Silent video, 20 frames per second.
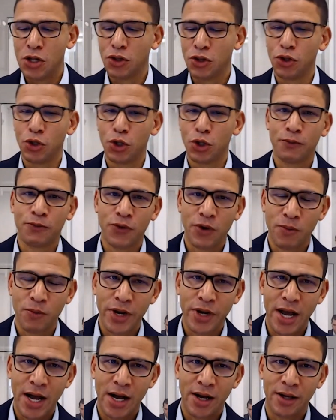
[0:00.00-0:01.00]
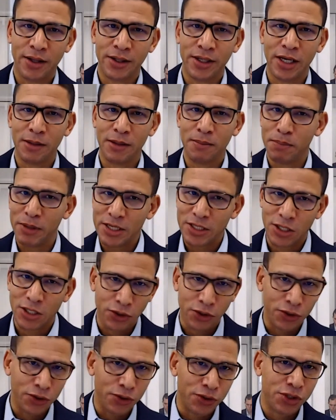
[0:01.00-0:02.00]
learn from reality, be
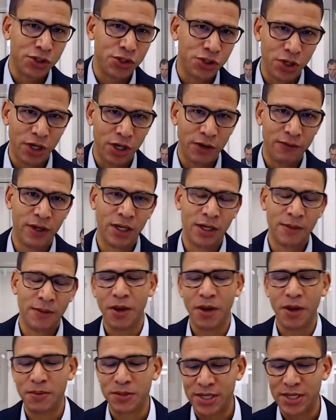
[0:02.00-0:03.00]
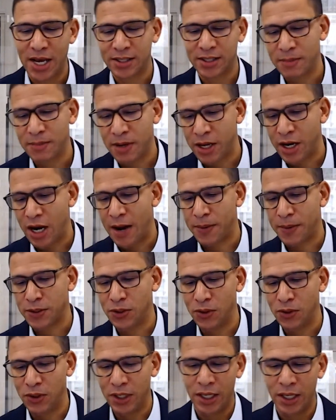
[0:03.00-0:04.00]
solutions driven, obsessing about
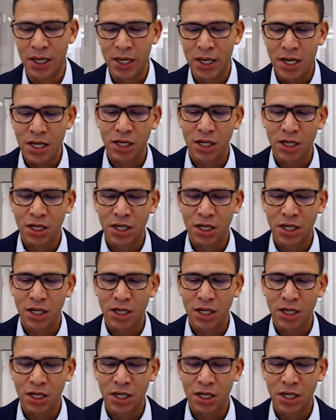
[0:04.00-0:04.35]
opportunity,